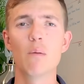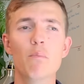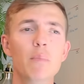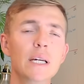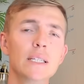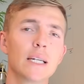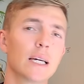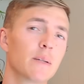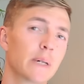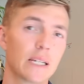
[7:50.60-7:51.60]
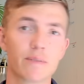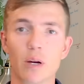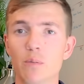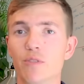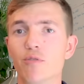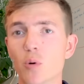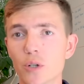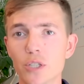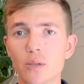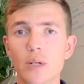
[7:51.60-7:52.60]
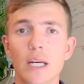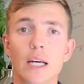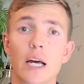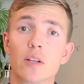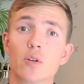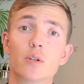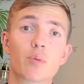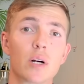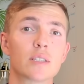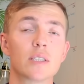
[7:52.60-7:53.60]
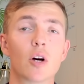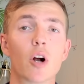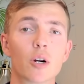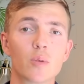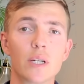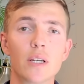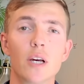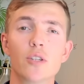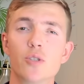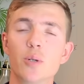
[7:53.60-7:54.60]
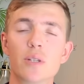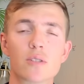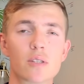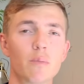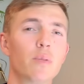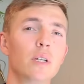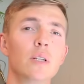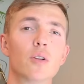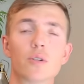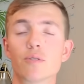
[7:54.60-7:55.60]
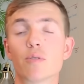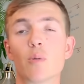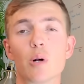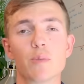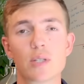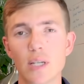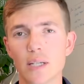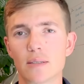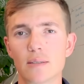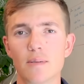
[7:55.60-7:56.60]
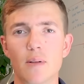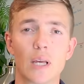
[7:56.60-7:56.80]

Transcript: Many handymen have come before you and learned pricing the hard way, so you can simply learn from our mistakes.